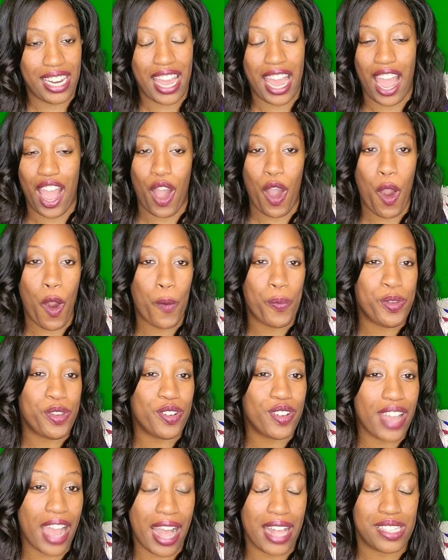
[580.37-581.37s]
I hope you
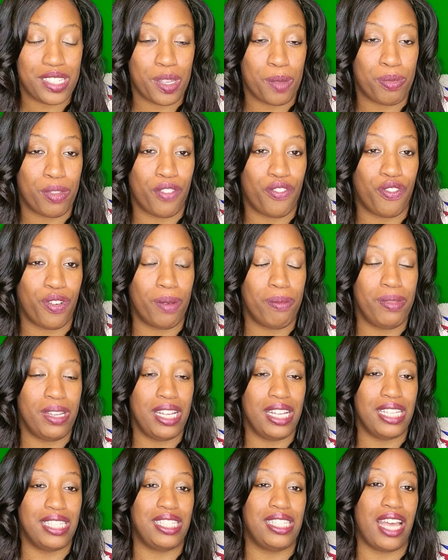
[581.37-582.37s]
got something from
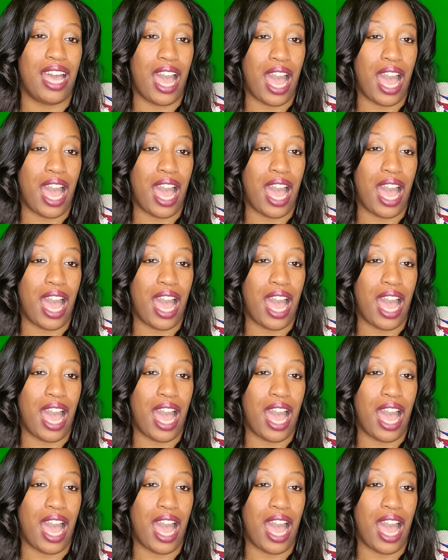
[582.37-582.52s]
this.